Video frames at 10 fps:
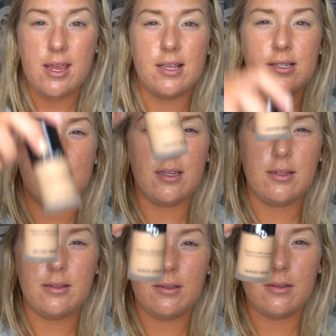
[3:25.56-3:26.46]

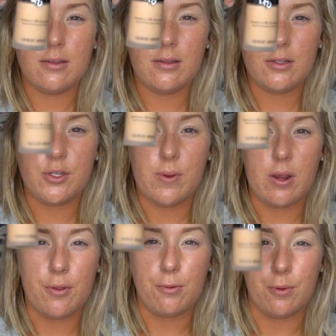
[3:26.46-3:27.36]
isn't
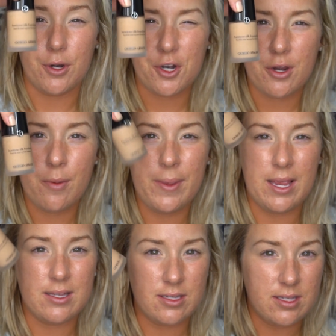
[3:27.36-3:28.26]
doing all the work
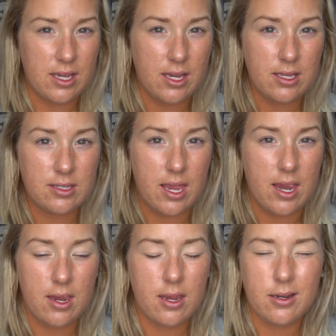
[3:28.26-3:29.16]
because this is
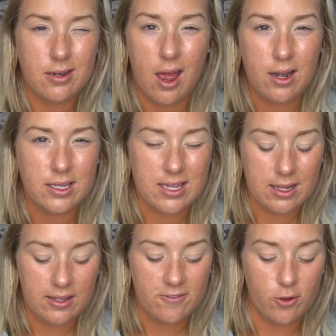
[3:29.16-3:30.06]
like not
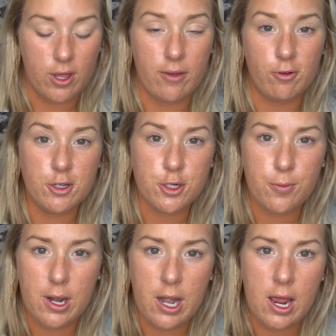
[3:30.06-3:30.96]
exactly full coverage or
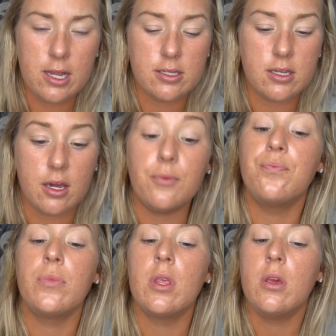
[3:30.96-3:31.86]
whatnot.
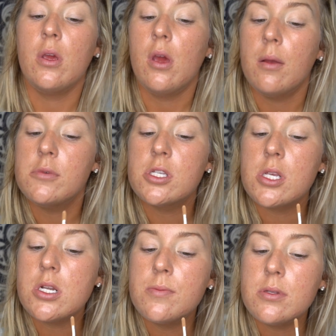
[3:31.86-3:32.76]
So I'm
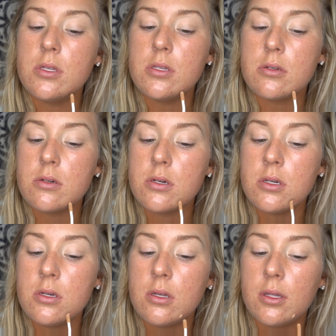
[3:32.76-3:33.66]
just going to put these
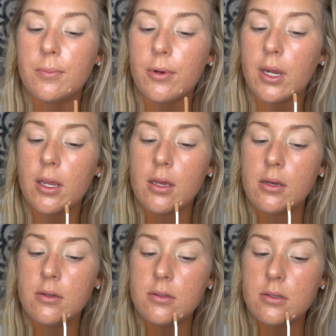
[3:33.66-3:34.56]
right on the
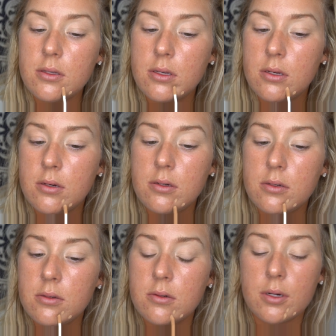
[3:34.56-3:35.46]
breakouts
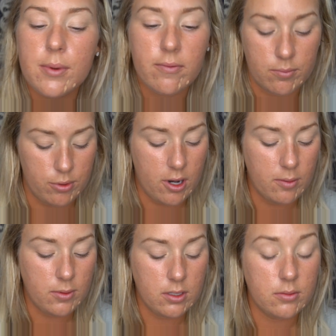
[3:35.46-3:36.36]
where I'm having
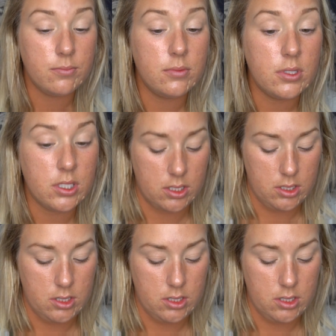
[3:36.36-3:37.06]
problems.